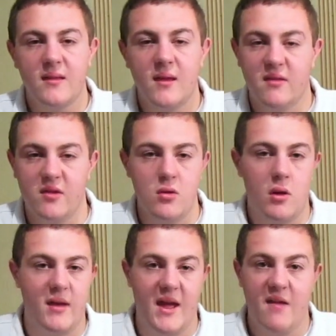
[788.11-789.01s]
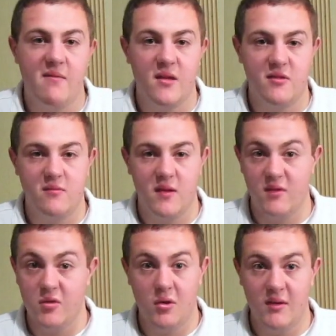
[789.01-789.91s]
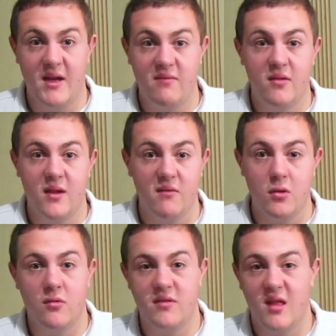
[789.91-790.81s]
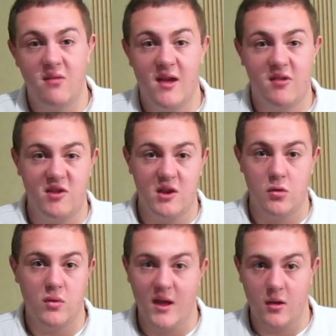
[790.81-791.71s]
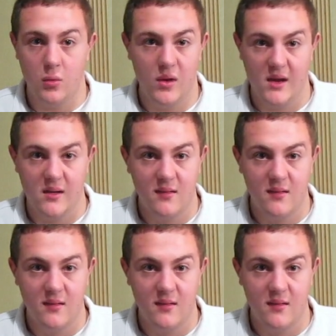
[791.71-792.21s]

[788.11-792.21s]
if you don't have this, if you don't take the vaccine, you can't go in.